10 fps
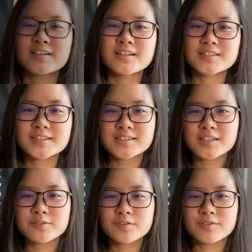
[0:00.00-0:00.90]
That's the
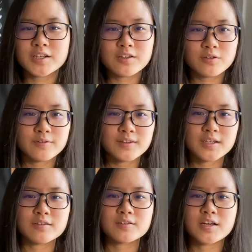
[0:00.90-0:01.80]
end of the video.
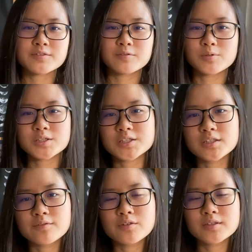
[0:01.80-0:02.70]
Thank you guys for watching.
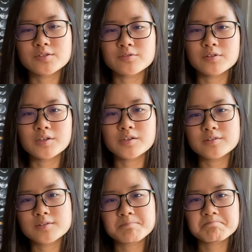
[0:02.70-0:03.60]
If you enjoy it,
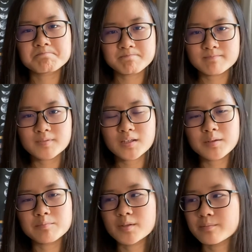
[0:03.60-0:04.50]

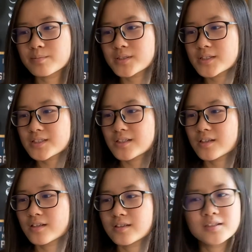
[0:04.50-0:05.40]
please
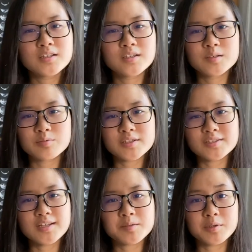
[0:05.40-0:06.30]
press the
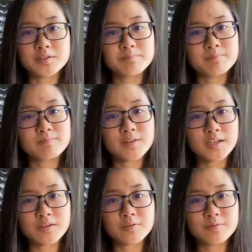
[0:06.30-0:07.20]
like button.
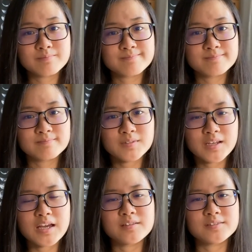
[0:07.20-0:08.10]
Thank you,
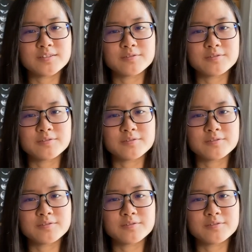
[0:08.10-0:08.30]
and see you